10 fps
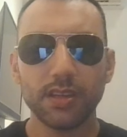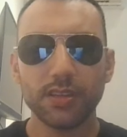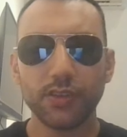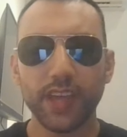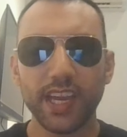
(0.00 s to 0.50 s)

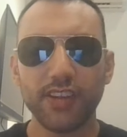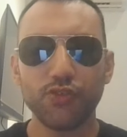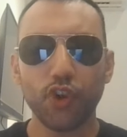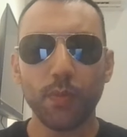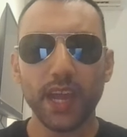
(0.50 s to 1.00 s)
So they can
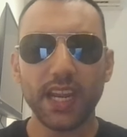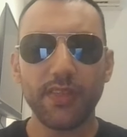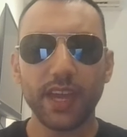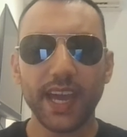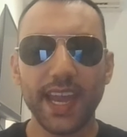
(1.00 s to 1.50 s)
drop
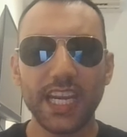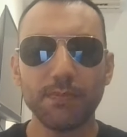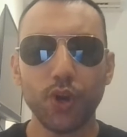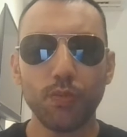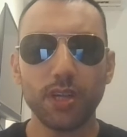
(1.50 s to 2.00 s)
anything at any
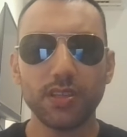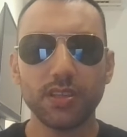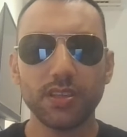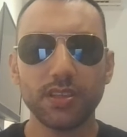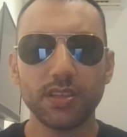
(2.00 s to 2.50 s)
moment,
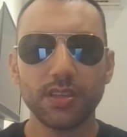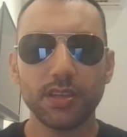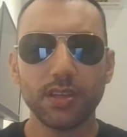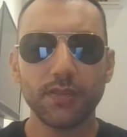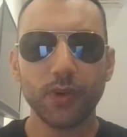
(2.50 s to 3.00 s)

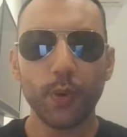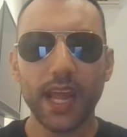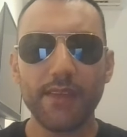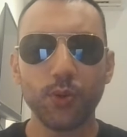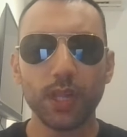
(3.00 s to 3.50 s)
for
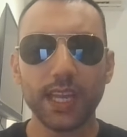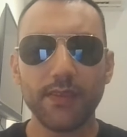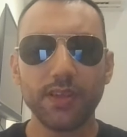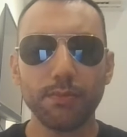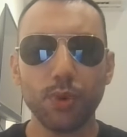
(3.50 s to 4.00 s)
whatever will
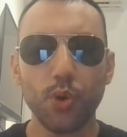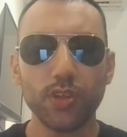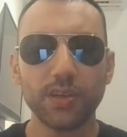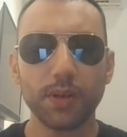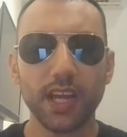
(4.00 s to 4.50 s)
give them more
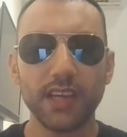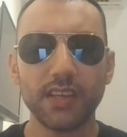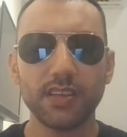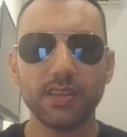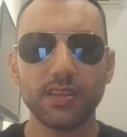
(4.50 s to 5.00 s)
supply,
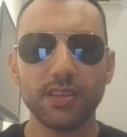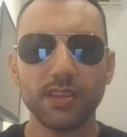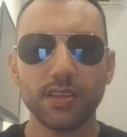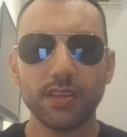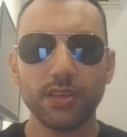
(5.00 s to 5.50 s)

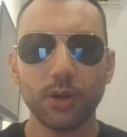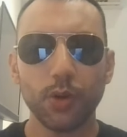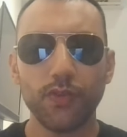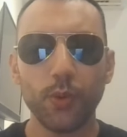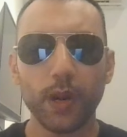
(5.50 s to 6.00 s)
or
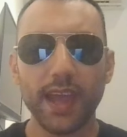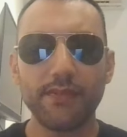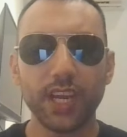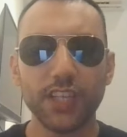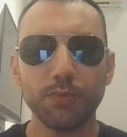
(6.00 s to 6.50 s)
for
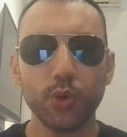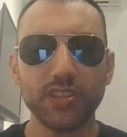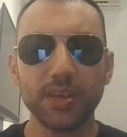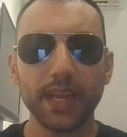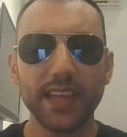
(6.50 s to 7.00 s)
whatever is more
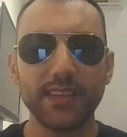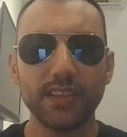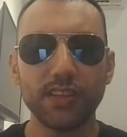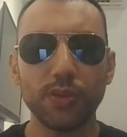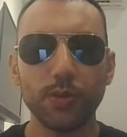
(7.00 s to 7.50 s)

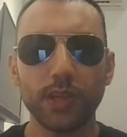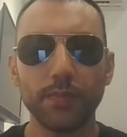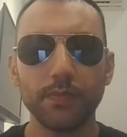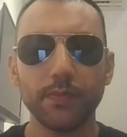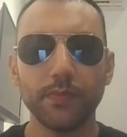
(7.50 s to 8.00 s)
stimulating to
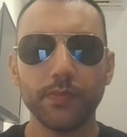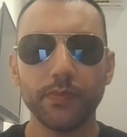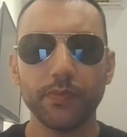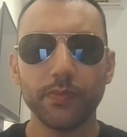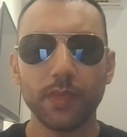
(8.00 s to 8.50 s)
them,
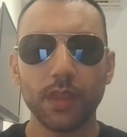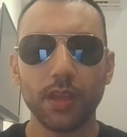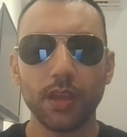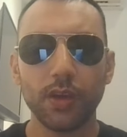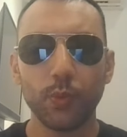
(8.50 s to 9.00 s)

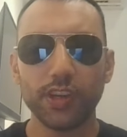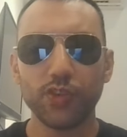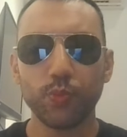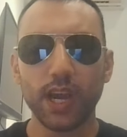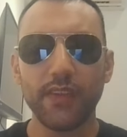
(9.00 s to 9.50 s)
which
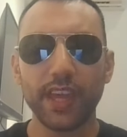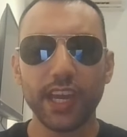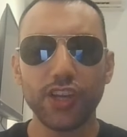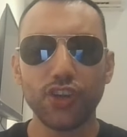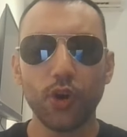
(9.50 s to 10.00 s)
is why they
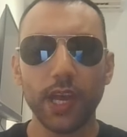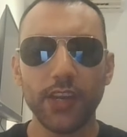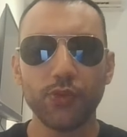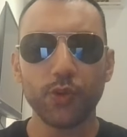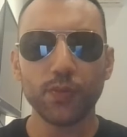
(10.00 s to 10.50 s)
cannot
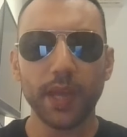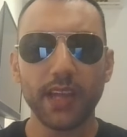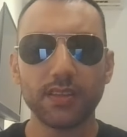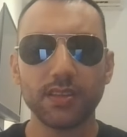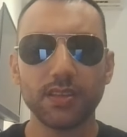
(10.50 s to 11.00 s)

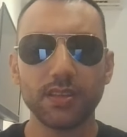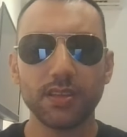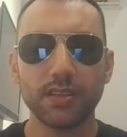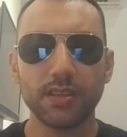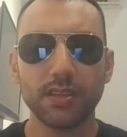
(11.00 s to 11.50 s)
introspect.
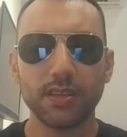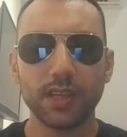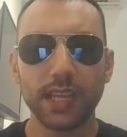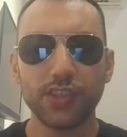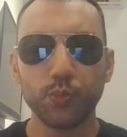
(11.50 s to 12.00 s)

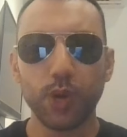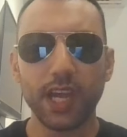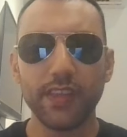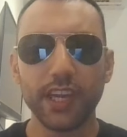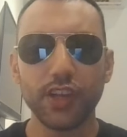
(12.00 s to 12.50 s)
It's
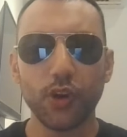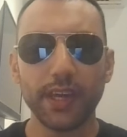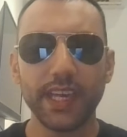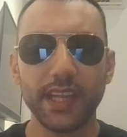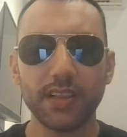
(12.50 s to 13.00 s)
why they cannot
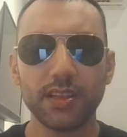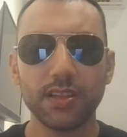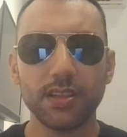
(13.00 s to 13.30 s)
heal.